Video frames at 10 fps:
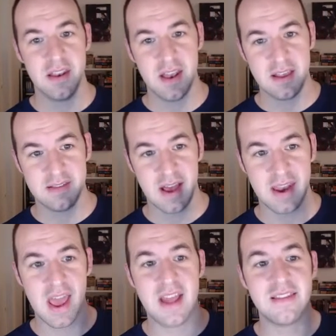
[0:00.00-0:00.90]

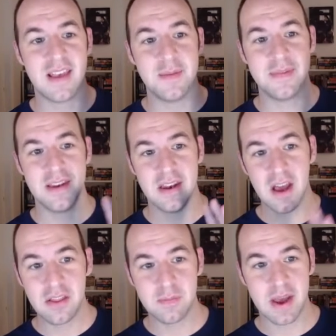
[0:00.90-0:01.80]
enzymes in
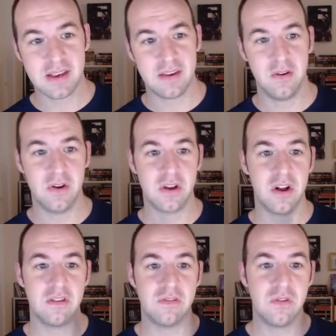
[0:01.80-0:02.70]
another bacteria
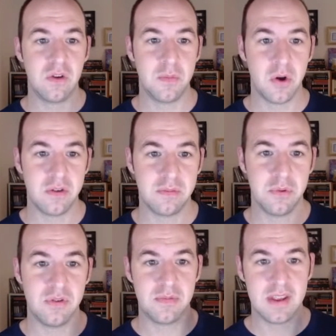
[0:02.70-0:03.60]
called Pseudomonas
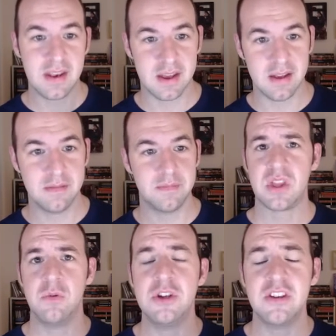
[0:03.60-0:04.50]
putida,
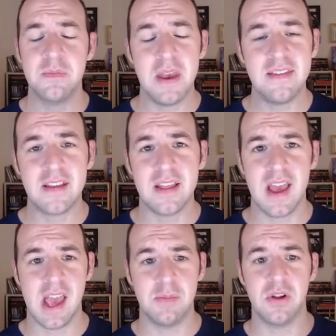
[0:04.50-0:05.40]
which is basically
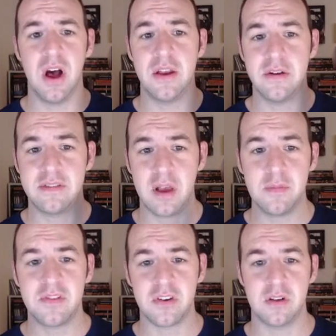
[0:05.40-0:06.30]
able, under some
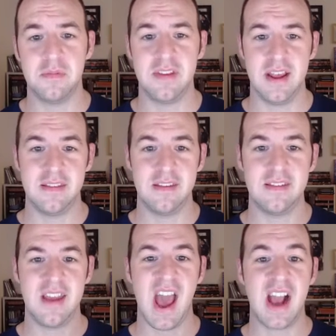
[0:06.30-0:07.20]

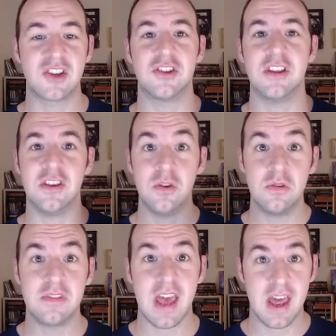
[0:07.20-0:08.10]
circumstances, to actually
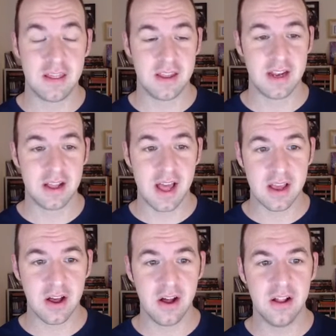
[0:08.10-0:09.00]
use the ethylene
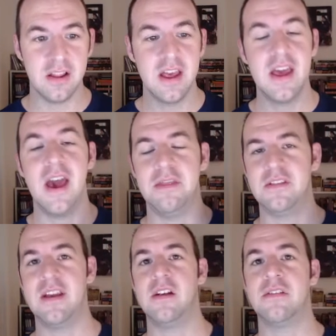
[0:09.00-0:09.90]
glycol and the
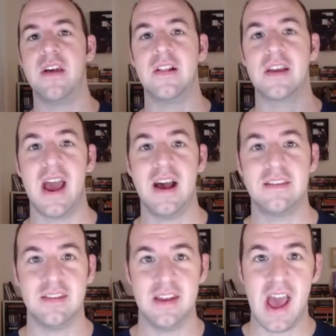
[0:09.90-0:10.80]
terephthalic
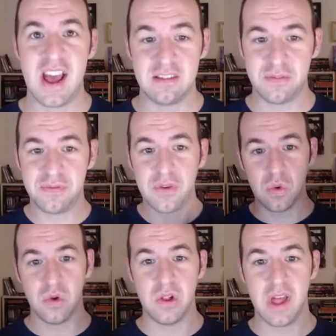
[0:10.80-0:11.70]
acid as
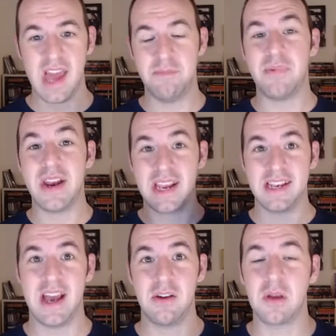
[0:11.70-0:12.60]
fuel and break it
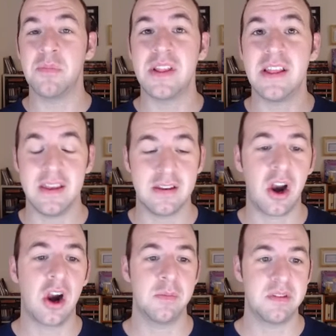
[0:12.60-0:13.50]
down completely into
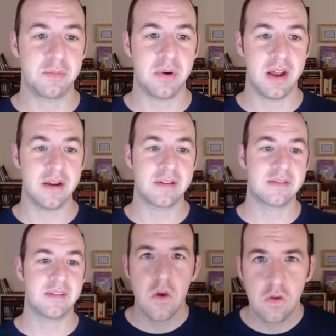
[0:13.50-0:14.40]
harmless
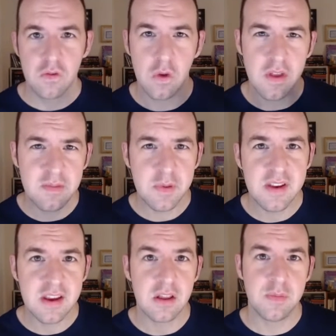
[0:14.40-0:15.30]
products. So this
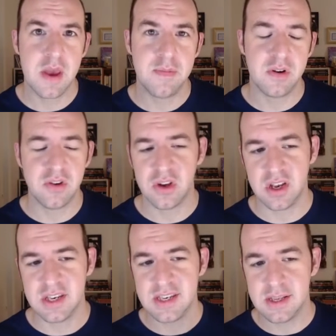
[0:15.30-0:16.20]
particular paper took a
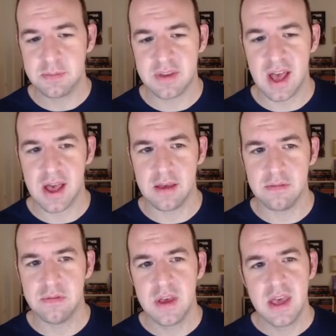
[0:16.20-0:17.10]
deep
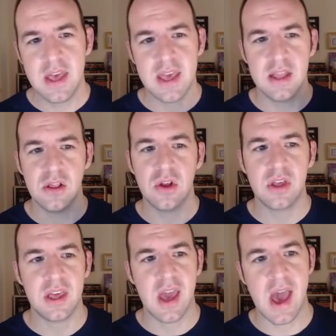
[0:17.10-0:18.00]
dive in
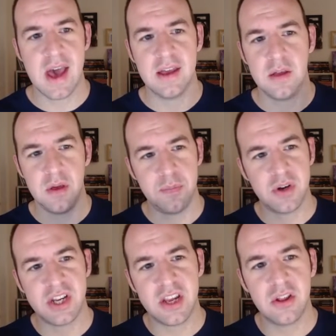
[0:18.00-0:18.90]
looking at the
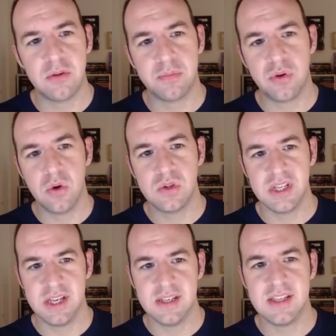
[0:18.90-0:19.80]
particular
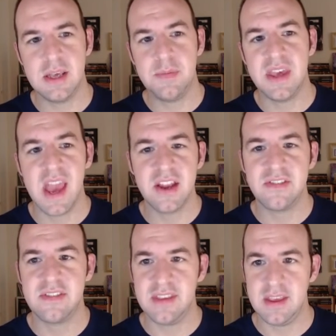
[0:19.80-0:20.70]
protein
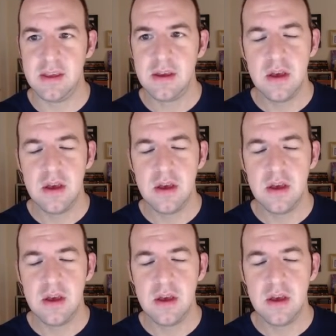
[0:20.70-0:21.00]
TphC,